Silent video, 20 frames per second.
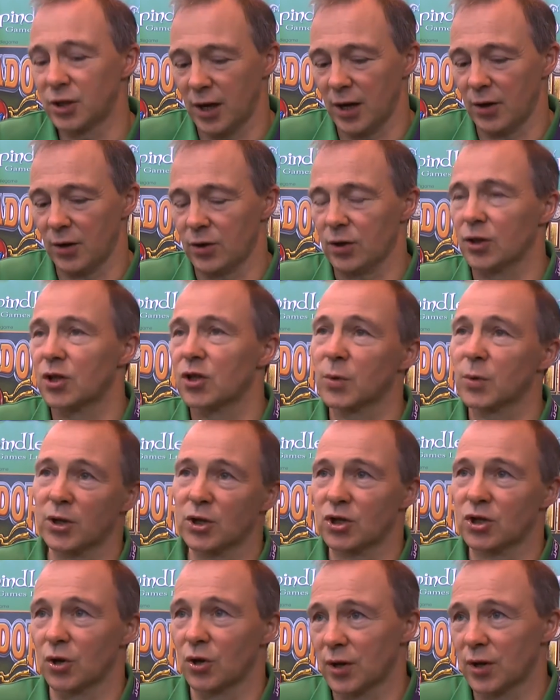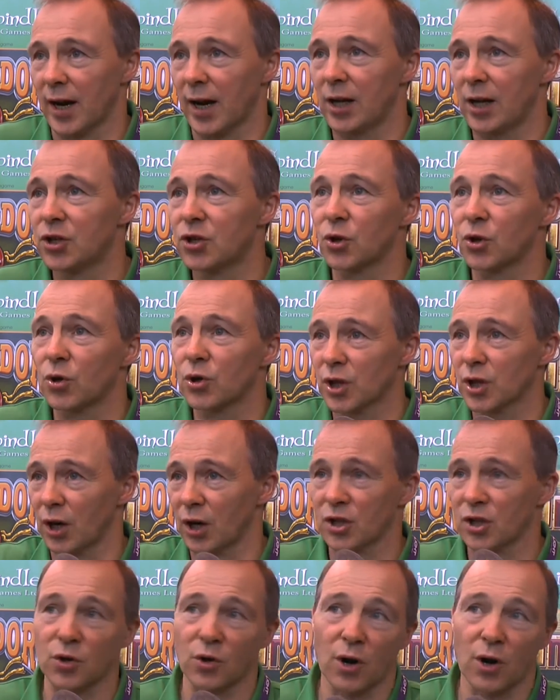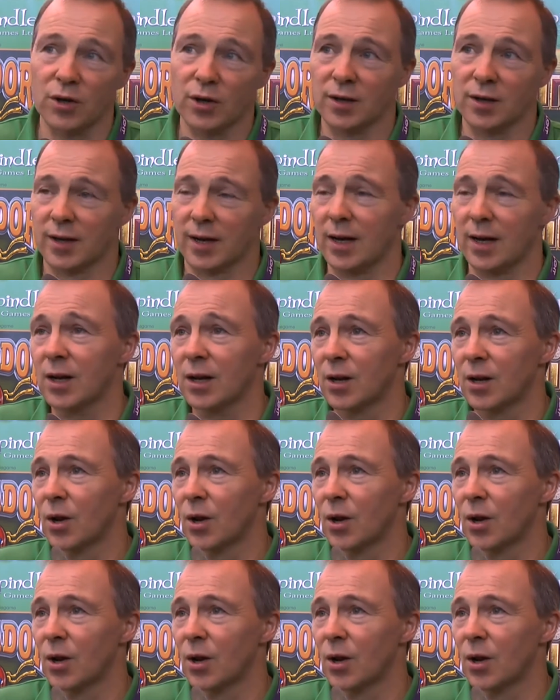you either can switch 2 tiles, yours and a surrounding tile,